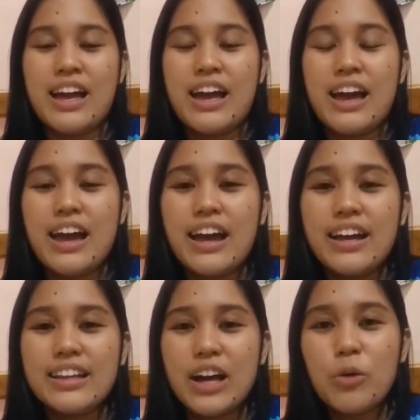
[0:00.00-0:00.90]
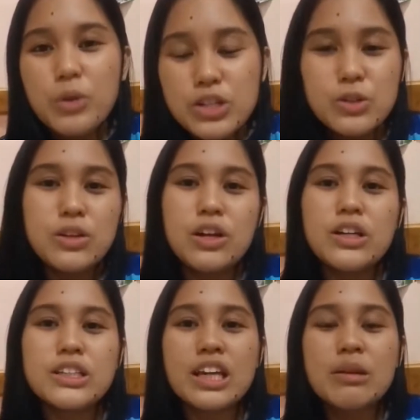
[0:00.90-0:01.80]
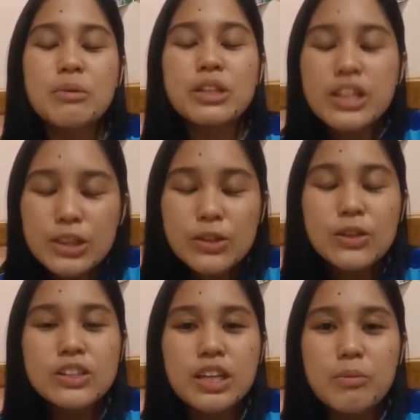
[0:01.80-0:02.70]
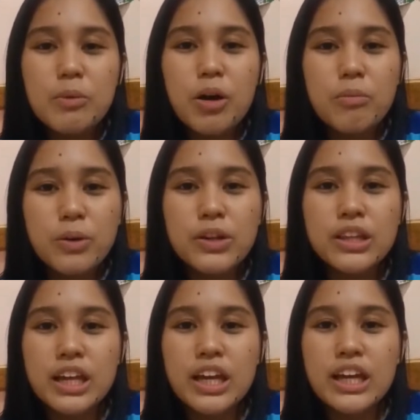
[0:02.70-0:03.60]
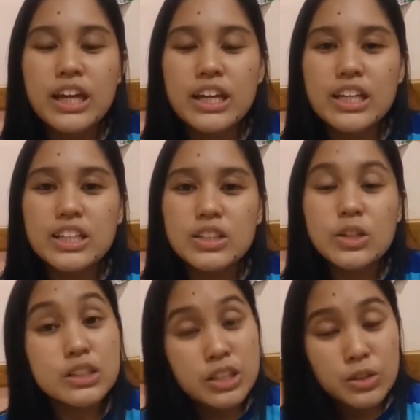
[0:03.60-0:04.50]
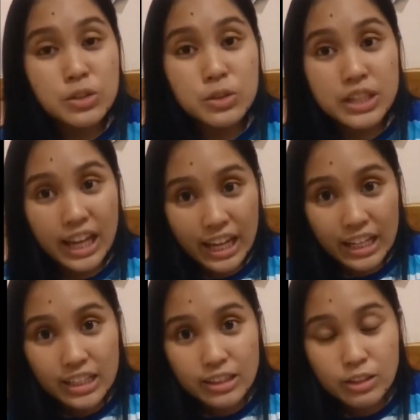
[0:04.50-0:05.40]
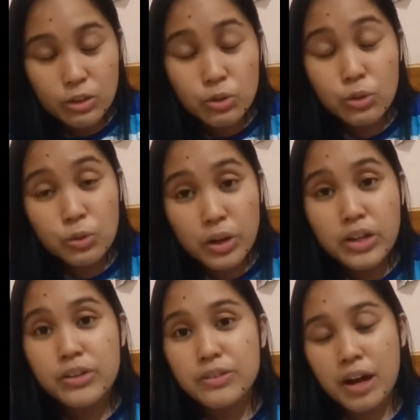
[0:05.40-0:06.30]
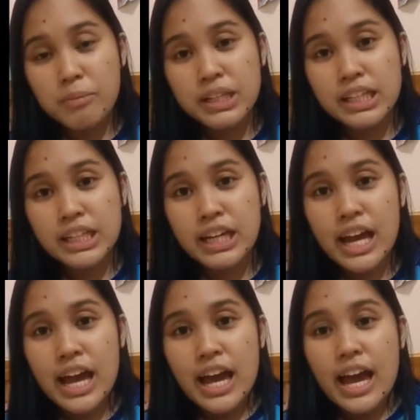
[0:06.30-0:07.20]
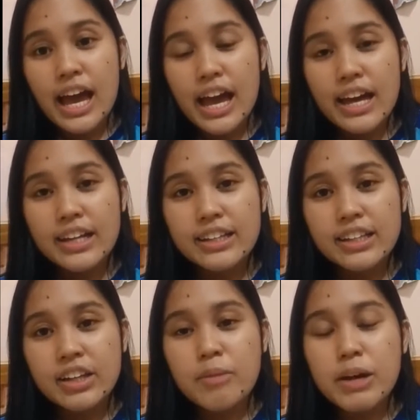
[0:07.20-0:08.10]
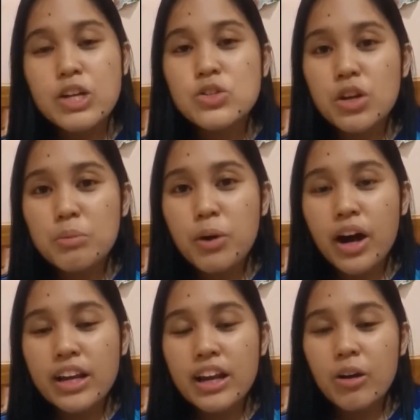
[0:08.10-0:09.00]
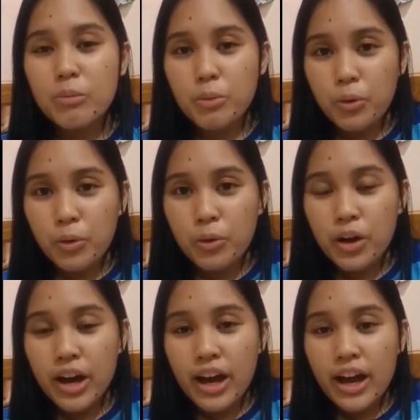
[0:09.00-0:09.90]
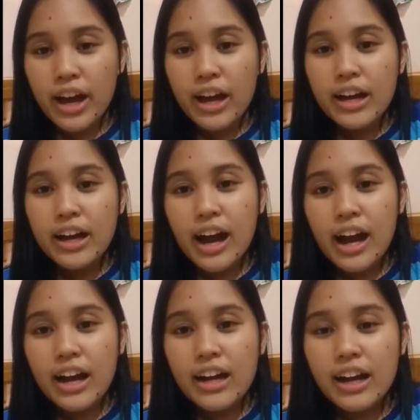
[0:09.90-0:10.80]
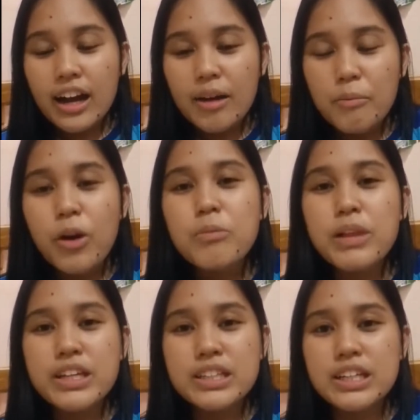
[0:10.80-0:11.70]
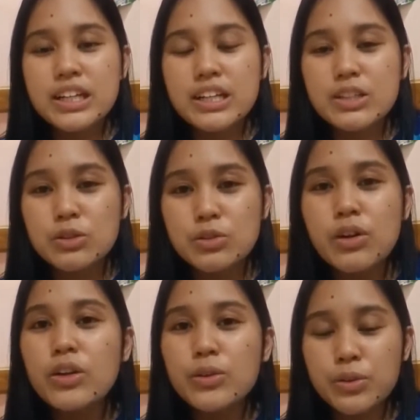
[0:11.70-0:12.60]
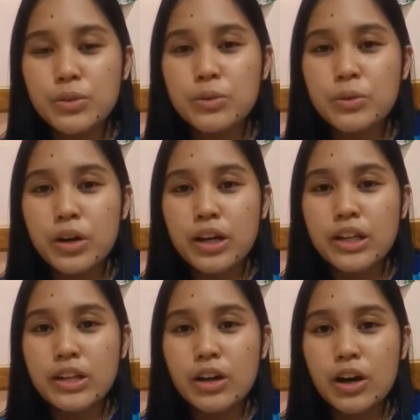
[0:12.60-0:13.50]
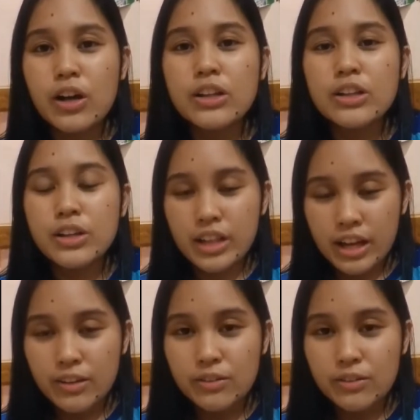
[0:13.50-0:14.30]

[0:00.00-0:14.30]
And ang wish ko lang sa imo tito, sa imo nga birthday, is continued good health to you and your family. And nga ma-enjoy mong adlaw mo. Kag more blessings to follow you in all your life.